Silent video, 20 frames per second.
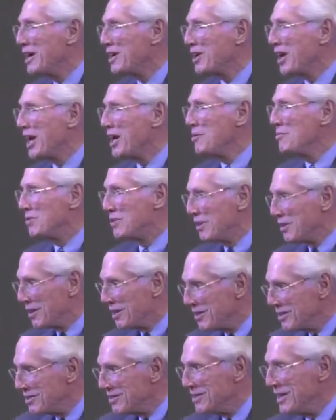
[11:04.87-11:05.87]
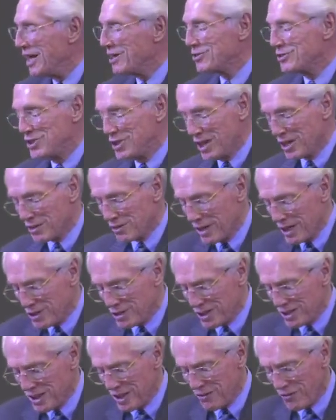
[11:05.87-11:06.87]
came to the next
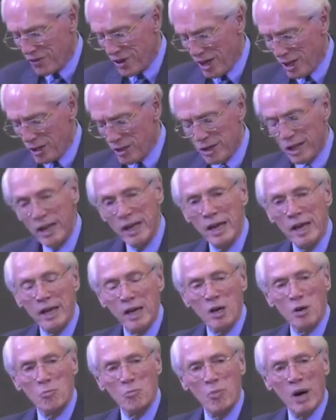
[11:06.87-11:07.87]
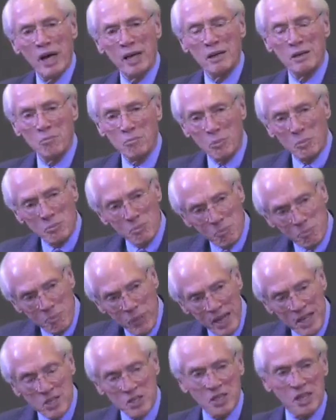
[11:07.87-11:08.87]
generation that followed. But
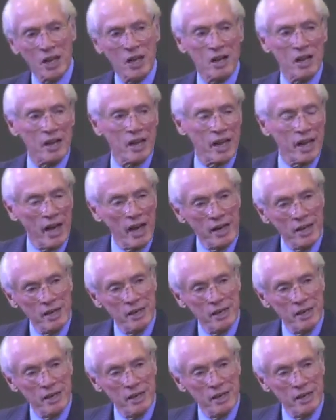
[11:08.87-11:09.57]
basically